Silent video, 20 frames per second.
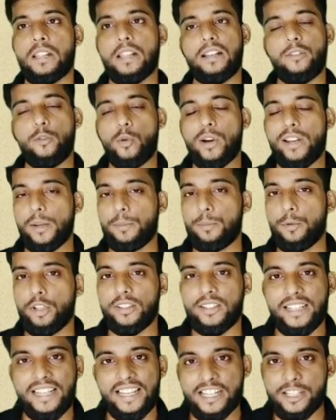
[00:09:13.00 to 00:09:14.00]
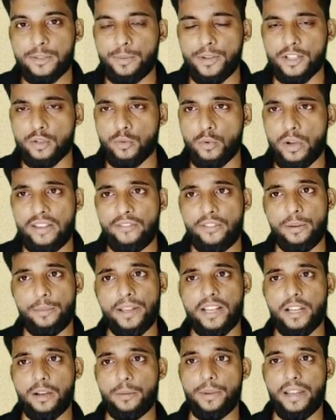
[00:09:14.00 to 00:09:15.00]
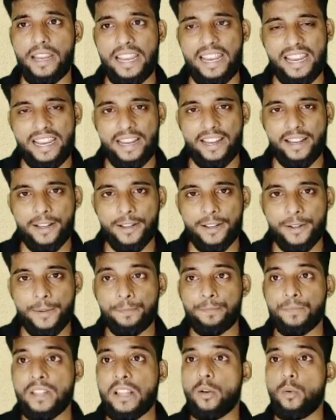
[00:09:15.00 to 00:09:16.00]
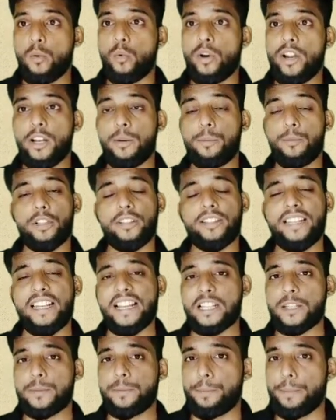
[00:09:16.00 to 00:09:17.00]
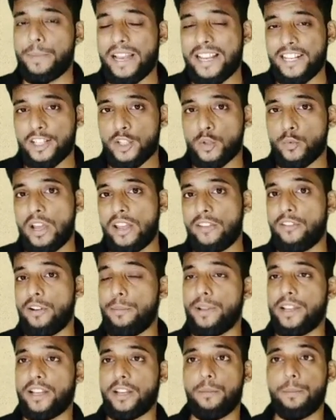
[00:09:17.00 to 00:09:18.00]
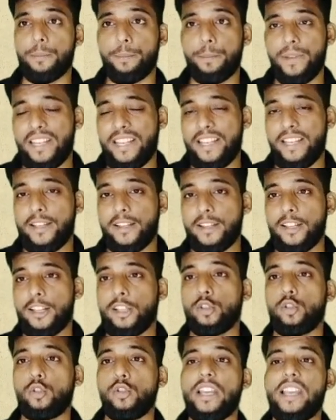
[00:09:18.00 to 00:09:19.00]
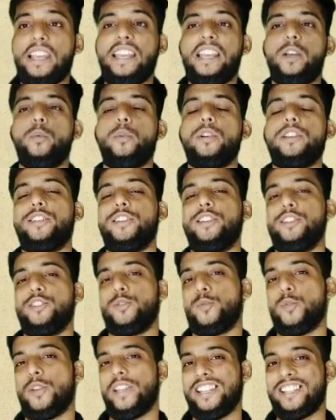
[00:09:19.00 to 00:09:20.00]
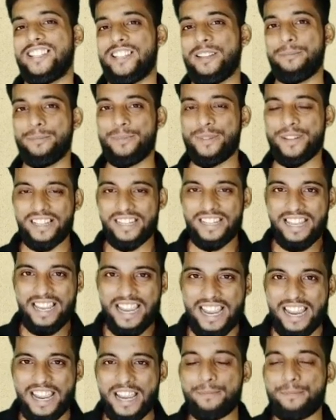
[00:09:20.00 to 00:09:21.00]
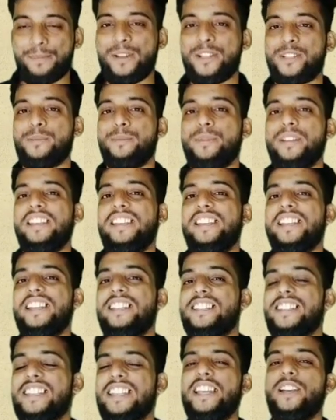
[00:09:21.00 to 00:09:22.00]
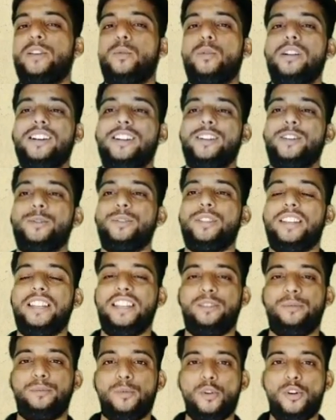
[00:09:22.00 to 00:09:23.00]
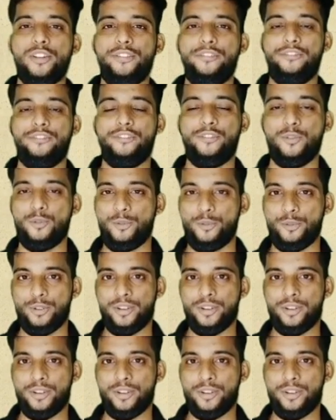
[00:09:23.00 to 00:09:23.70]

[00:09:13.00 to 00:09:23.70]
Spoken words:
1 upon 3x plus y will become a. 1 upon 3x minus y will become b. So the equation is very simple. A plus b is equal to 3 upon 4.